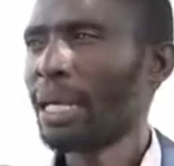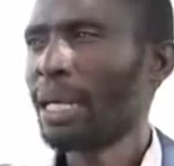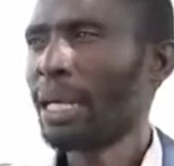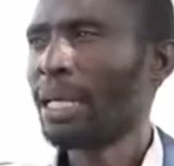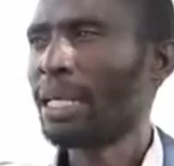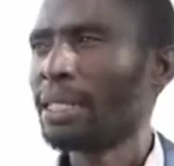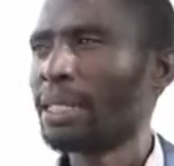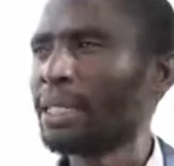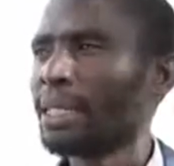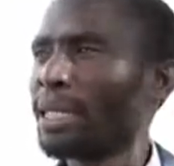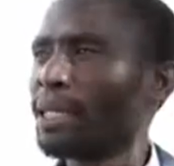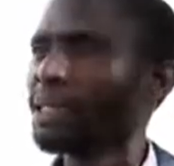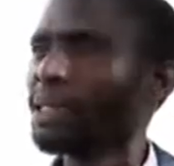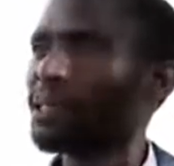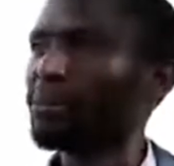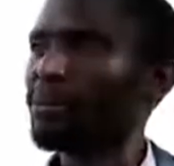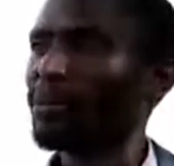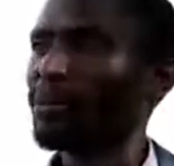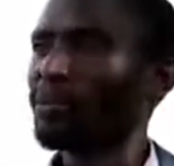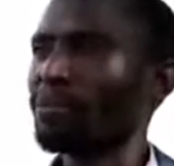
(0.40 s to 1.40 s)

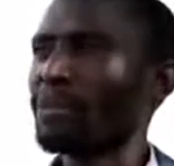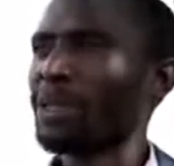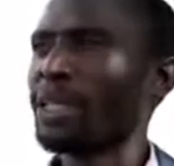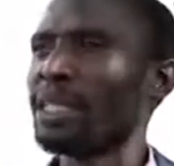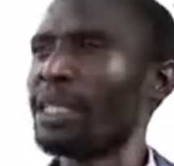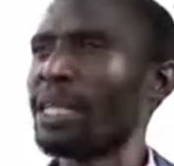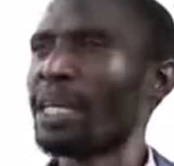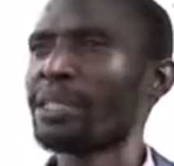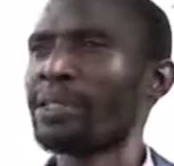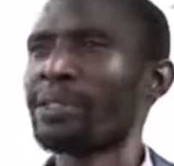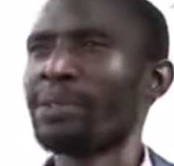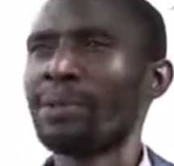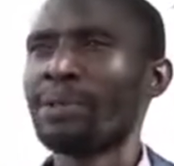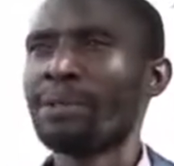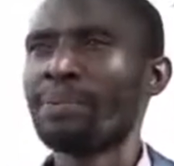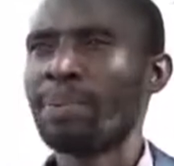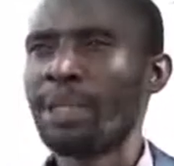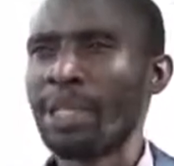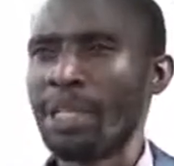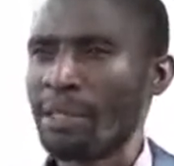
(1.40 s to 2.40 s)
Leadership movement does not
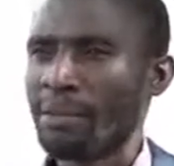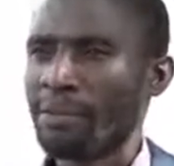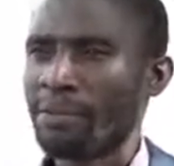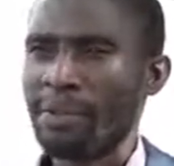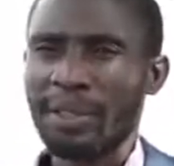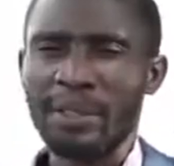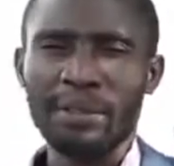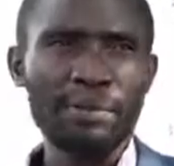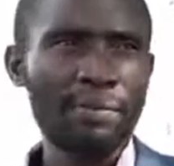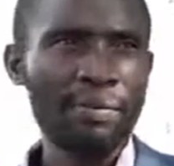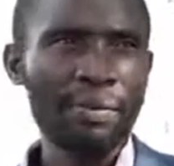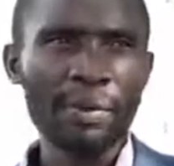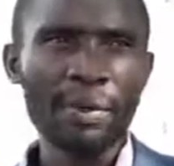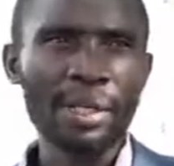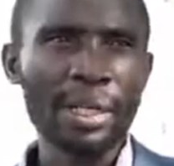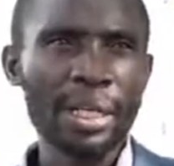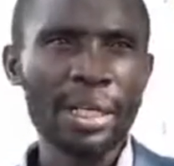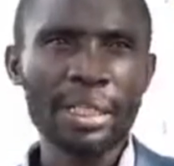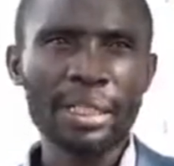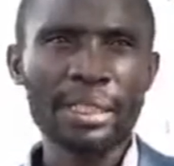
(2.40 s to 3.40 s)
believe in
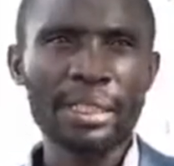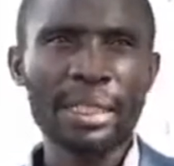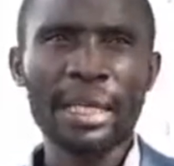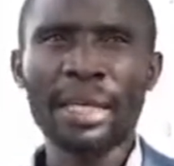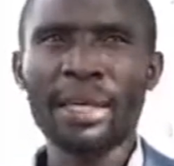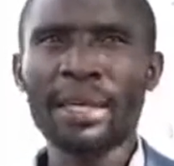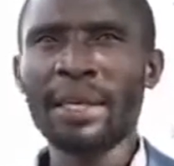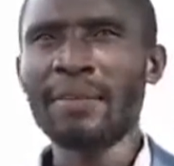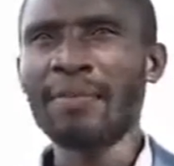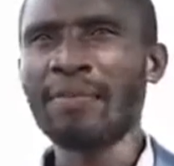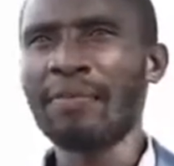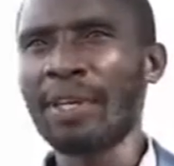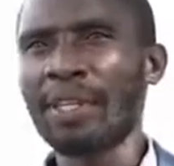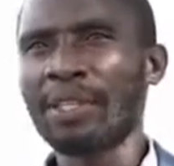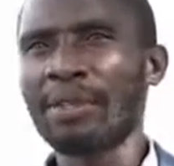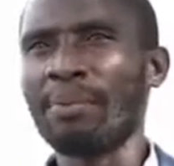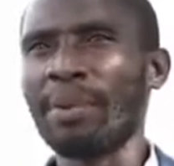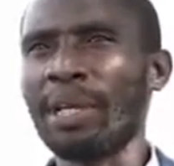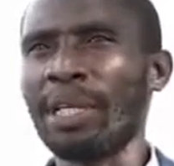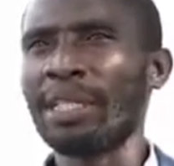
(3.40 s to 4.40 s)
foreign
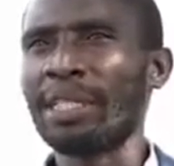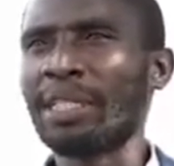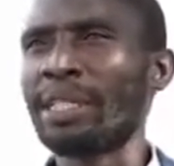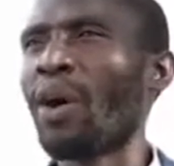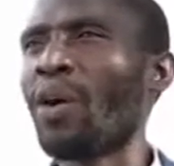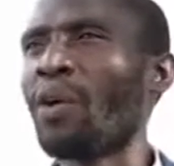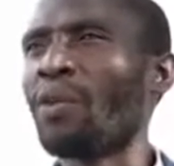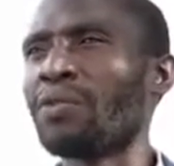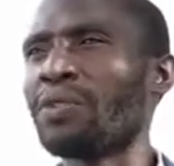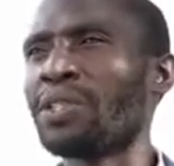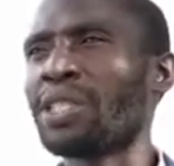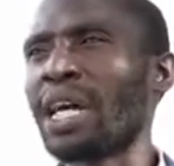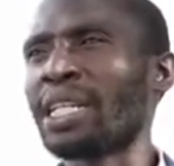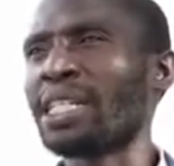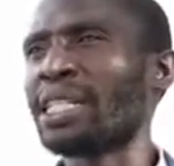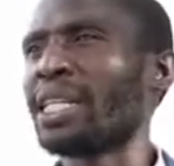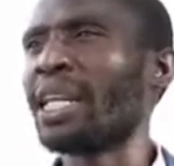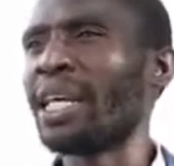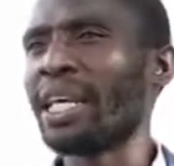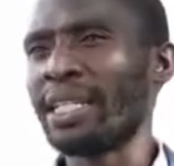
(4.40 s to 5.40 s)
investment of
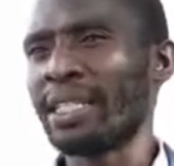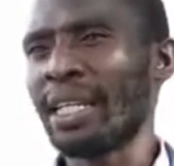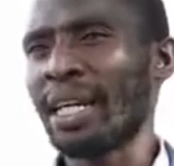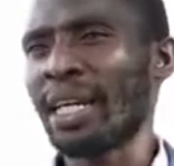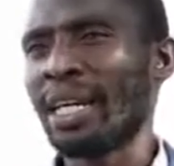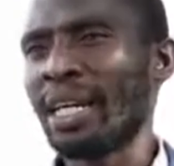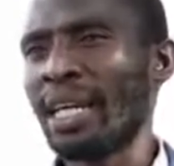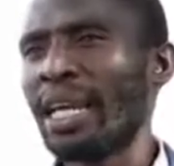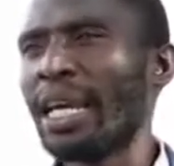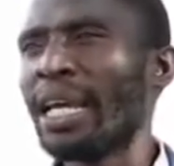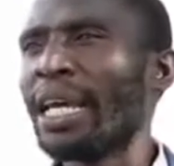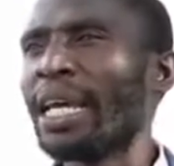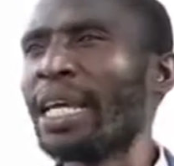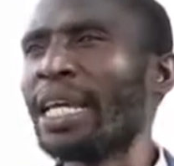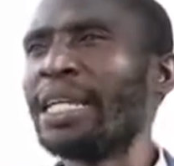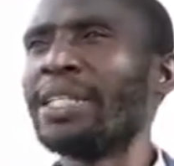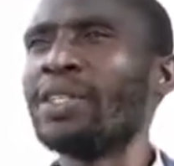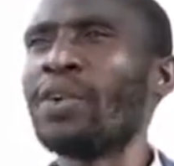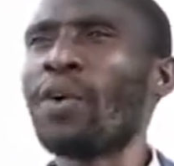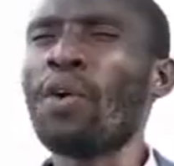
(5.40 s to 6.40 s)
such nature.
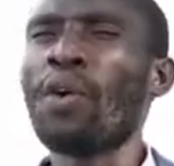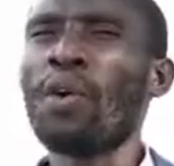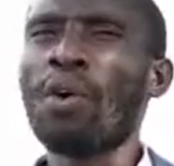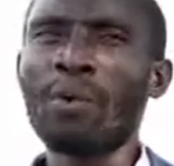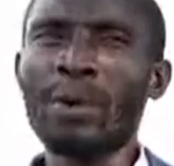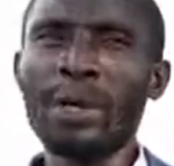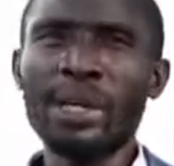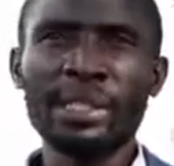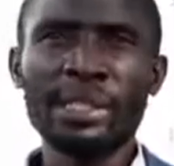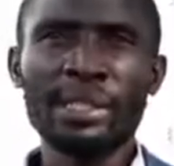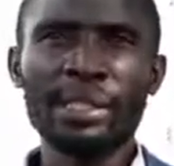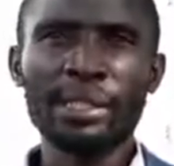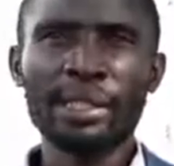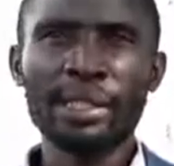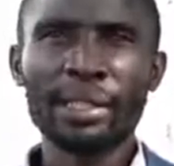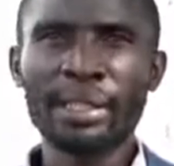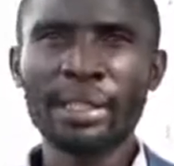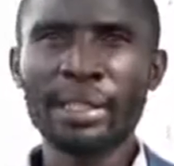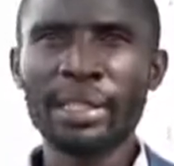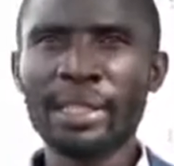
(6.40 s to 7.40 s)
It always
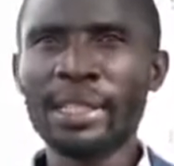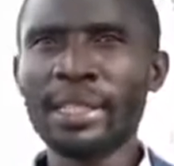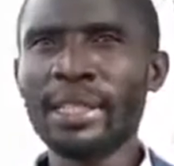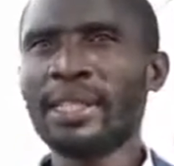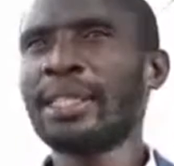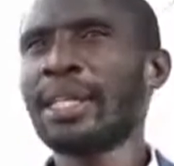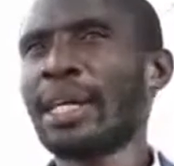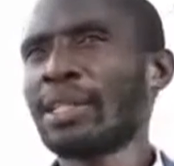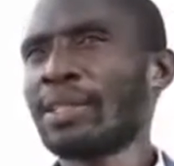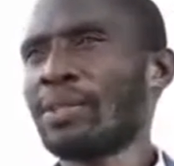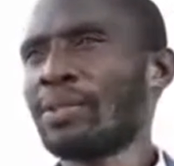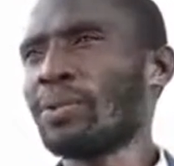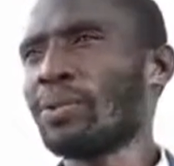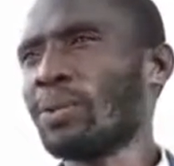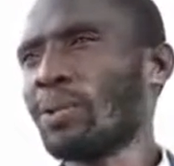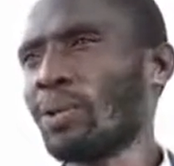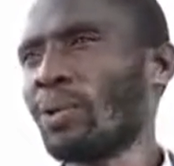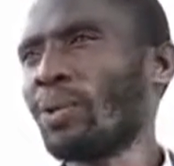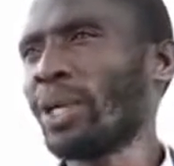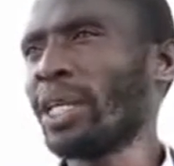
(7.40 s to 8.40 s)
leads us to
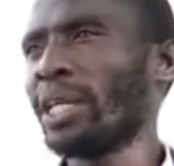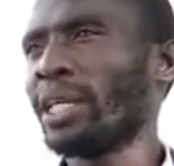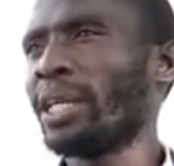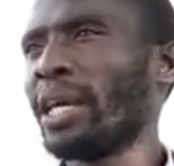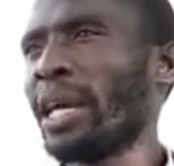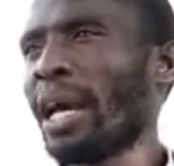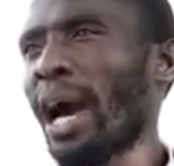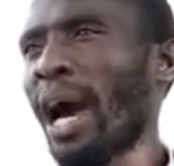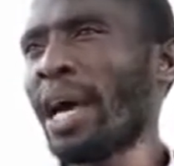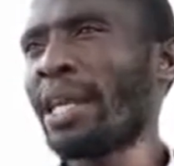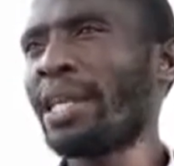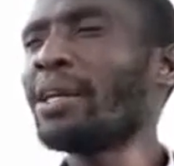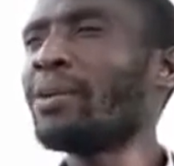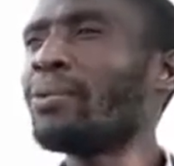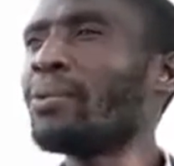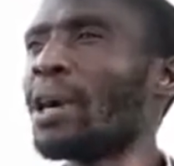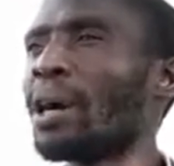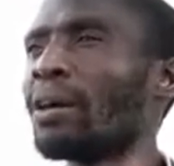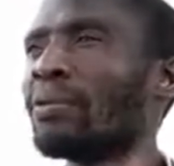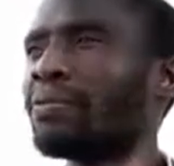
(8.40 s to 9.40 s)
ruin. I think
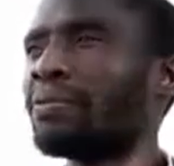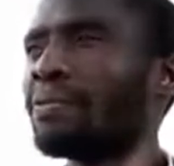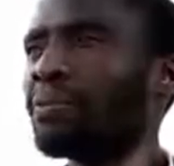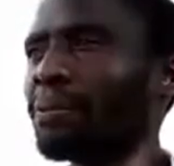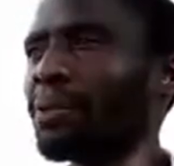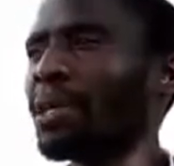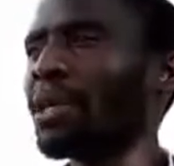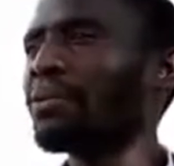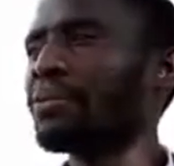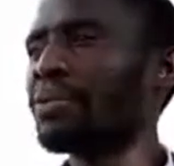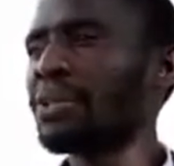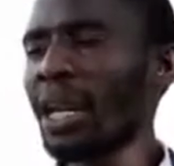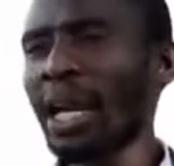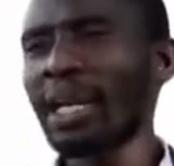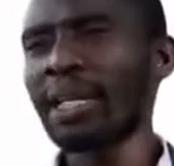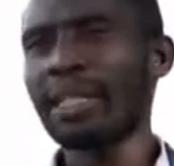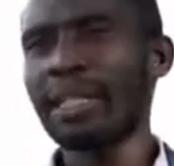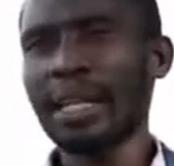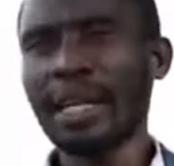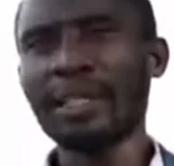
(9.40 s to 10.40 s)
we have
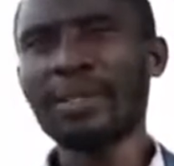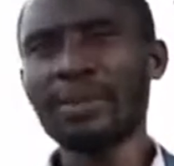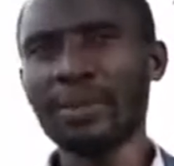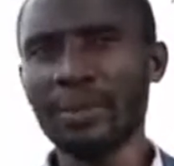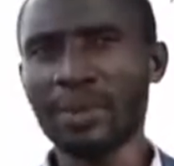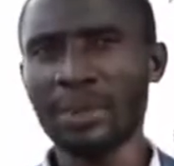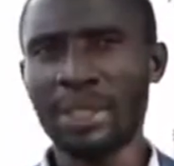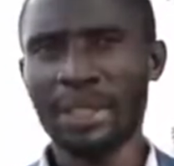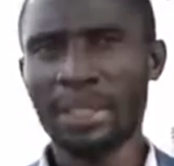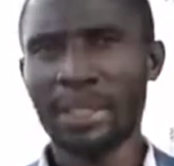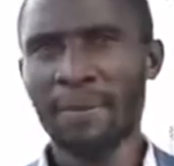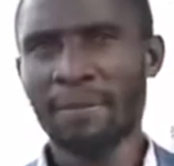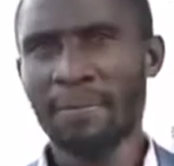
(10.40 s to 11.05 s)
tried that route